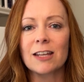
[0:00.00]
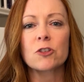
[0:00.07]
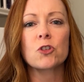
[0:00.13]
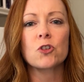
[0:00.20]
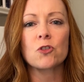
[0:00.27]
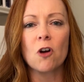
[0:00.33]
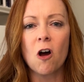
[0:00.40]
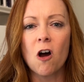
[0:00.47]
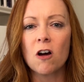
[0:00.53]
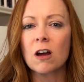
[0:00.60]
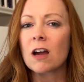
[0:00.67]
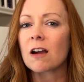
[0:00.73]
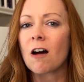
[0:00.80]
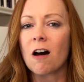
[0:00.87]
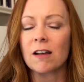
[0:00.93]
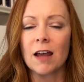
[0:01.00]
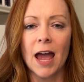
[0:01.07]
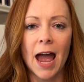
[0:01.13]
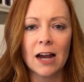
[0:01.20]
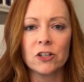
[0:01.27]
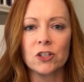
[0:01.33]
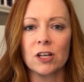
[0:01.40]
strong call to
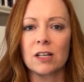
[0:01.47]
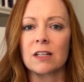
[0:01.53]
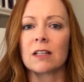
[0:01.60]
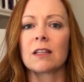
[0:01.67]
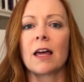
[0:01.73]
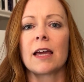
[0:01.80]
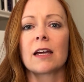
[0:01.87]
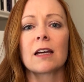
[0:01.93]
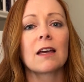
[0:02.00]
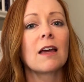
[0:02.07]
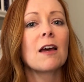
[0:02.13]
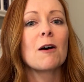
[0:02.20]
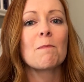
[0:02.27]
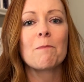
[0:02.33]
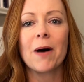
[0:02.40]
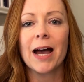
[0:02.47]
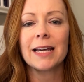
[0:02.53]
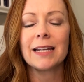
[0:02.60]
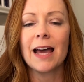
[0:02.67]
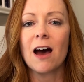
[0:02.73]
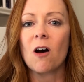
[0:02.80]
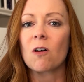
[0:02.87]
action like buy
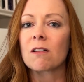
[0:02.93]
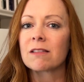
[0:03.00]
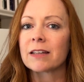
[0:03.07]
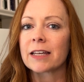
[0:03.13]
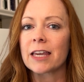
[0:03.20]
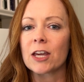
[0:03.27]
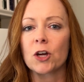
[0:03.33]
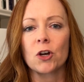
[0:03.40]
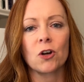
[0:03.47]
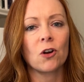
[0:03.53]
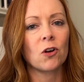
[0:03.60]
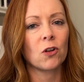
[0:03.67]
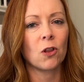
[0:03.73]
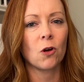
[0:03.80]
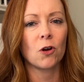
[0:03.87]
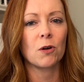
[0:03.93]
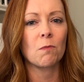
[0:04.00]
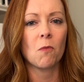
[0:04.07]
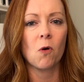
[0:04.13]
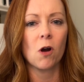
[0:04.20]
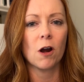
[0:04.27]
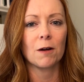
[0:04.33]
now, click here, or learn
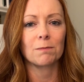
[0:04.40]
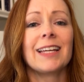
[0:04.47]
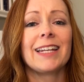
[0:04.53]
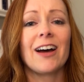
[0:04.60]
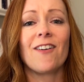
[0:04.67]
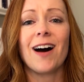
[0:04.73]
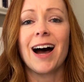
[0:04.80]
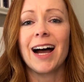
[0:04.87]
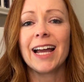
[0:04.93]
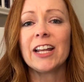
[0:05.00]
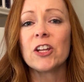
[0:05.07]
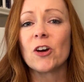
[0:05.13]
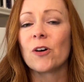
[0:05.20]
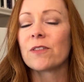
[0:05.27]
more. Now, I know